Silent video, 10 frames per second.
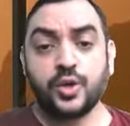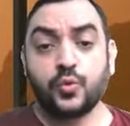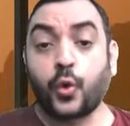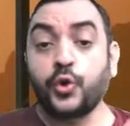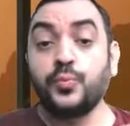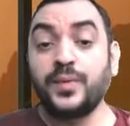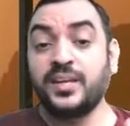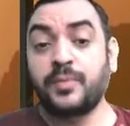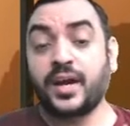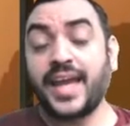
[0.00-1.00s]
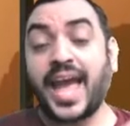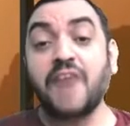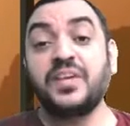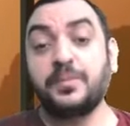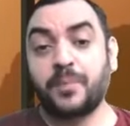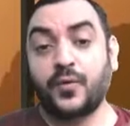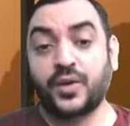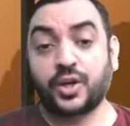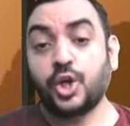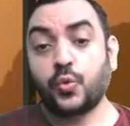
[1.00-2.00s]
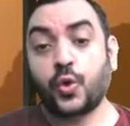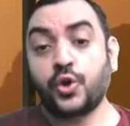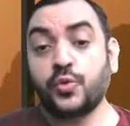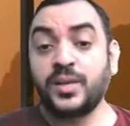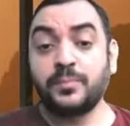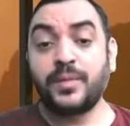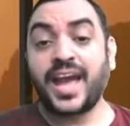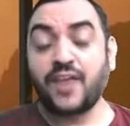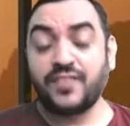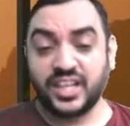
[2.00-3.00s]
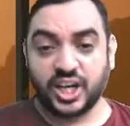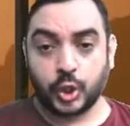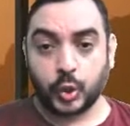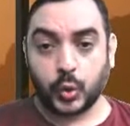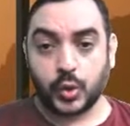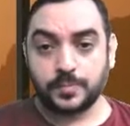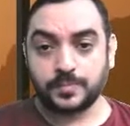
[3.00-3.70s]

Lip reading: What do you mean by having power? What do you mean by having control?